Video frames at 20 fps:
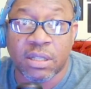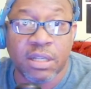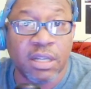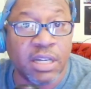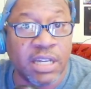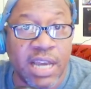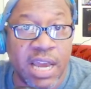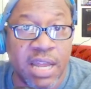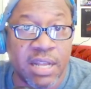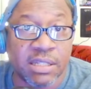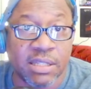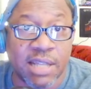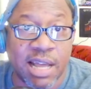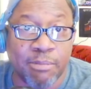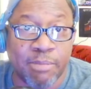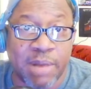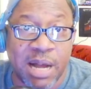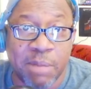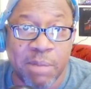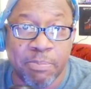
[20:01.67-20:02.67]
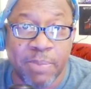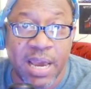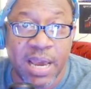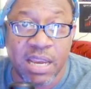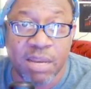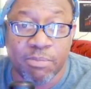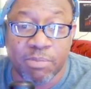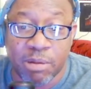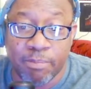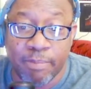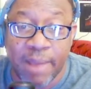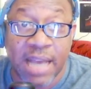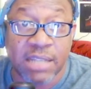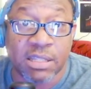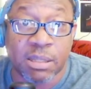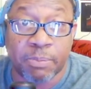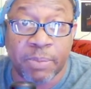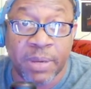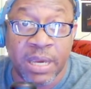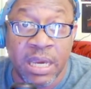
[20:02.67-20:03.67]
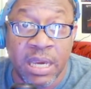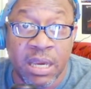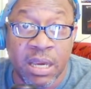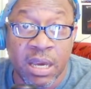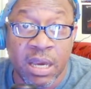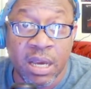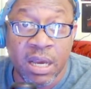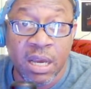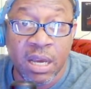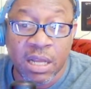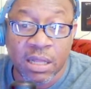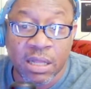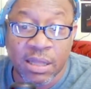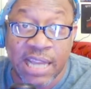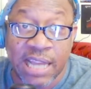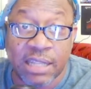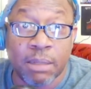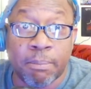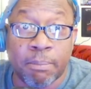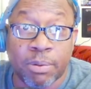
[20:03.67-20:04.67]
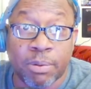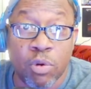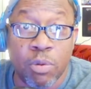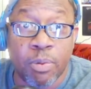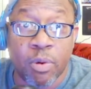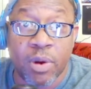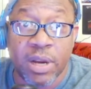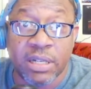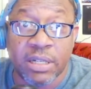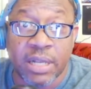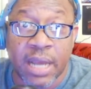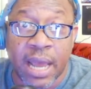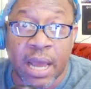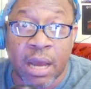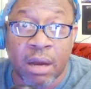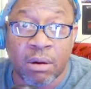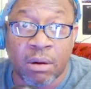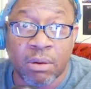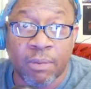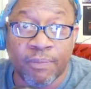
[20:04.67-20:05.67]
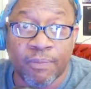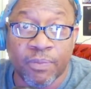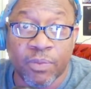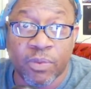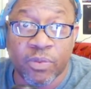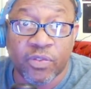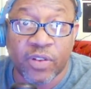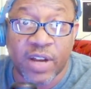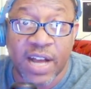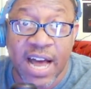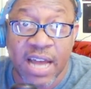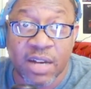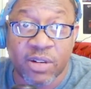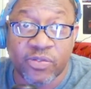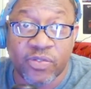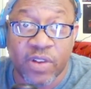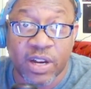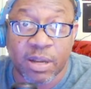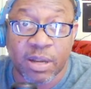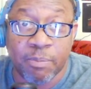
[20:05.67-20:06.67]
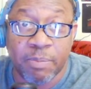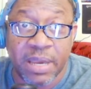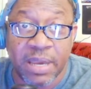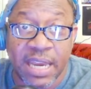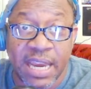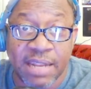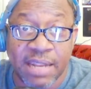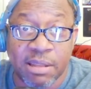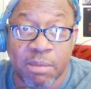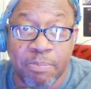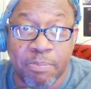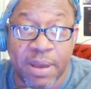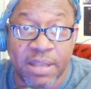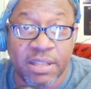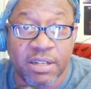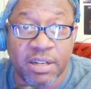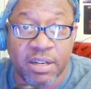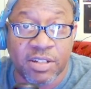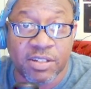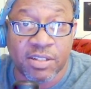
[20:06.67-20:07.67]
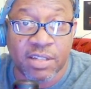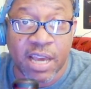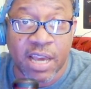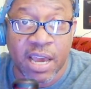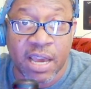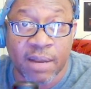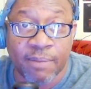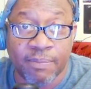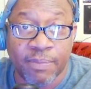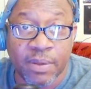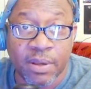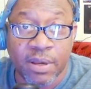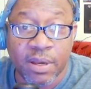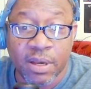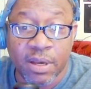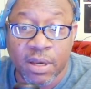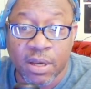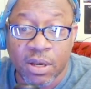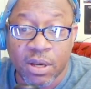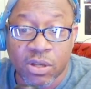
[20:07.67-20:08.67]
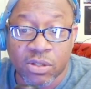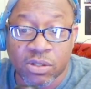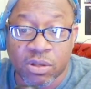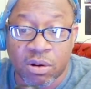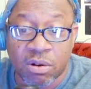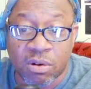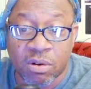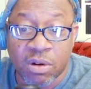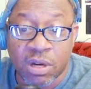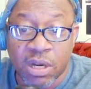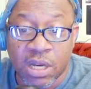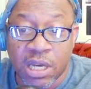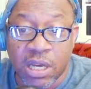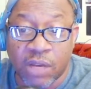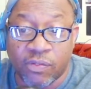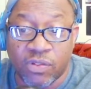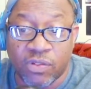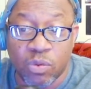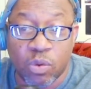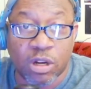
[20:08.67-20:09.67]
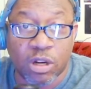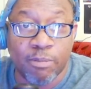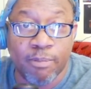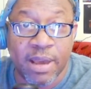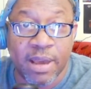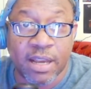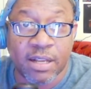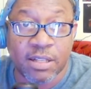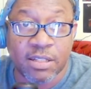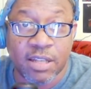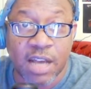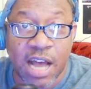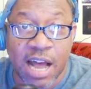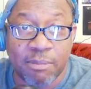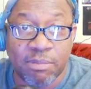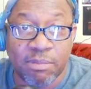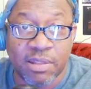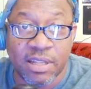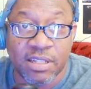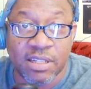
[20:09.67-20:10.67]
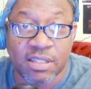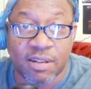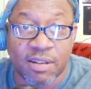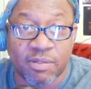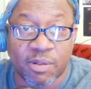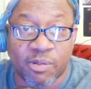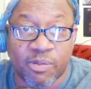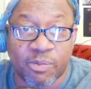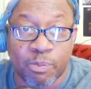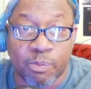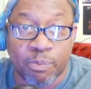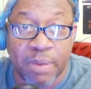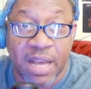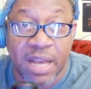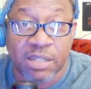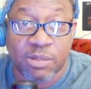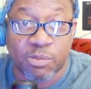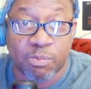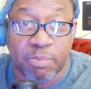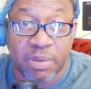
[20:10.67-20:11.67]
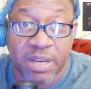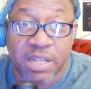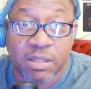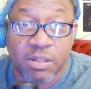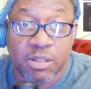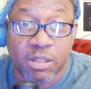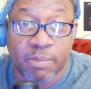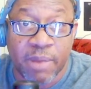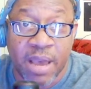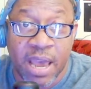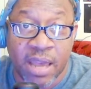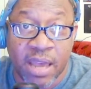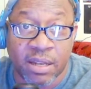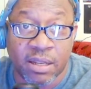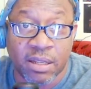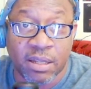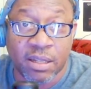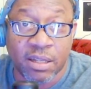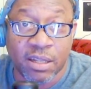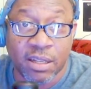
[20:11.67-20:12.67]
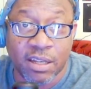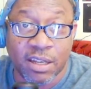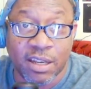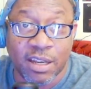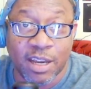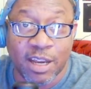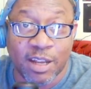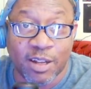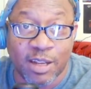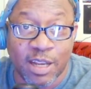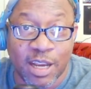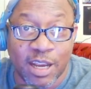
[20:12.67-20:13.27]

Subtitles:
Again, it's not my opinion, but Master P laid the blueprint down for how to fucking be independent in this game. So if you want to make a top list of the best businessmen in